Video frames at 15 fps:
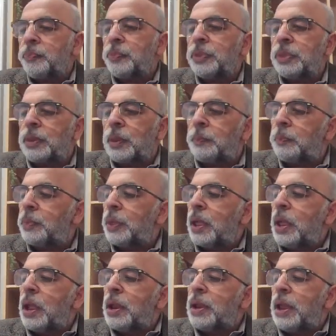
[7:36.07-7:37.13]
the
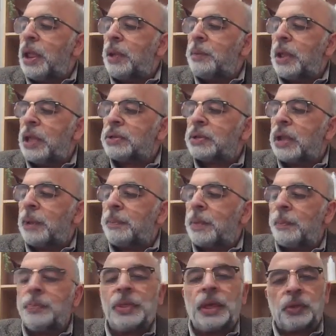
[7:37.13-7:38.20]
name has come up,
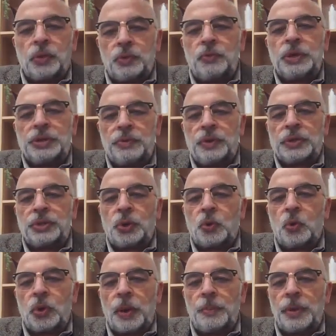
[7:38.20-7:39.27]
that which was the
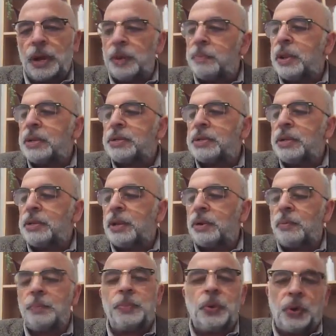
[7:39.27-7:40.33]
cucumber and basil, the
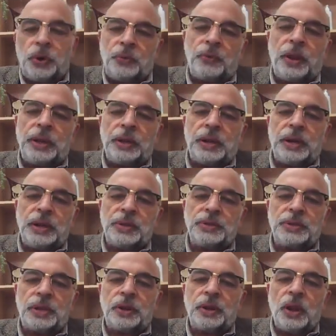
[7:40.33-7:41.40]
purifying
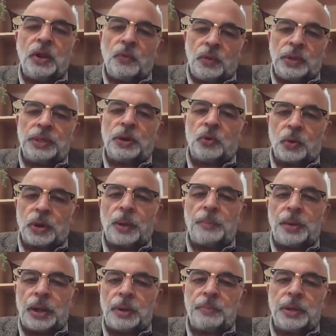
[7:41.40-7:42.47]
cleanser with the cucumber
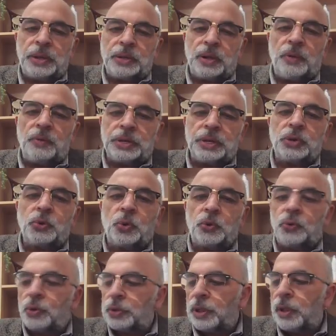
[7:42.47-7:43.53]
and basil, which is good for
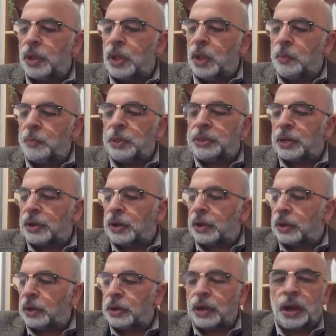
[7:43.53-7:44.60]
the Pitta
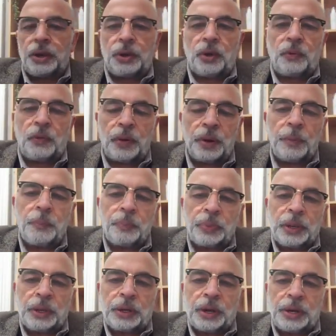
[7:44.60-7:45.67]
kind of
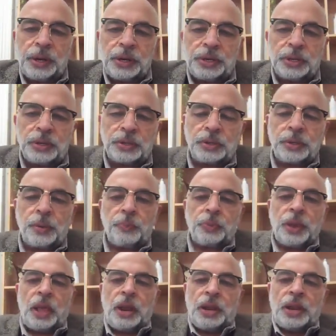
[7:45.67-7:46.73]
conditions.
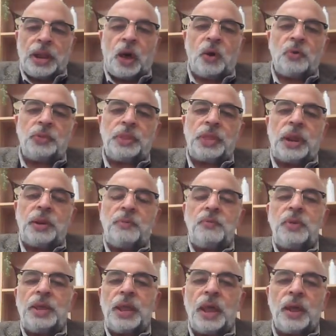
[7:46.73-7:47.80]
Now then we
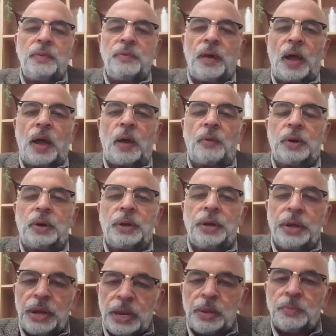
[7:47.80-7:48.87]
have our
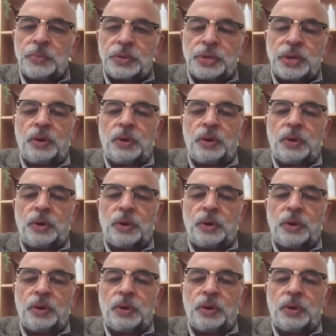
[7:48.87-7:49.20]
creams.